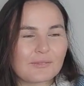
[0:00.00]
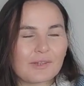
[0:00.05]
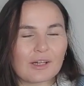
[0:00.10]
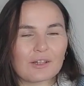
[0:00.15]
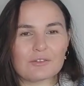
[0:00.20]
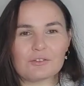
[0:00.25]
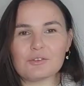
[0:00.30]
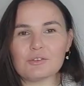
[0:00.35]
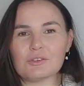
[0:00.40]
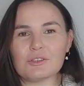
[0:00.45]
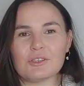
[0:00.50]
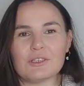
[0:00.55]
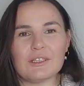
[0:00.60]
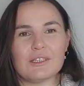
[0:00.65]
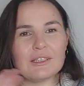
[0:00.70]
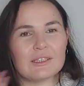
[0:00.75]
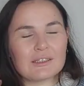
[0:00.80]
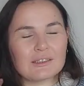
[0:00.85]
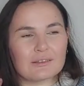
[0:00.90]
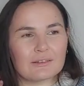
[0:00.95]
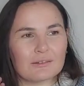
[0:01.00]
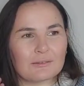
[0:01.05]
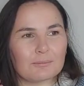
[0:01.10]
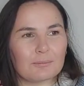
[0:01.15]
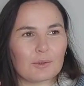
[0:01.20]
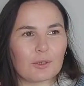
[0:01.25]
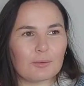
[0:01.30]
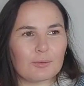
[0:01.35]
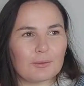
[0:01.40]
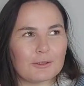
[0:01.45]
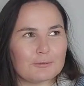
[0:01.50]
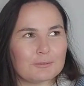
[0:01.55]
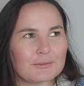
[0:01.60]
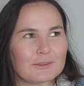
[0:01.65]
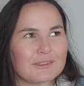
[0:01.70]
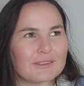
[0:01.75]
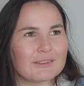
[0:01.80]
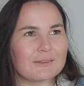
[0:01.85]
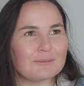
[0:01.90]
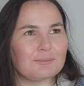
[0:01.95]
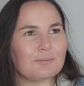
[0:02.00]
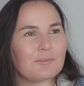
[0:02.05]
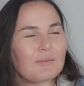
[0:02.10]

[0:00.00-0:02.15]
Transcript: I've gotten ear problems.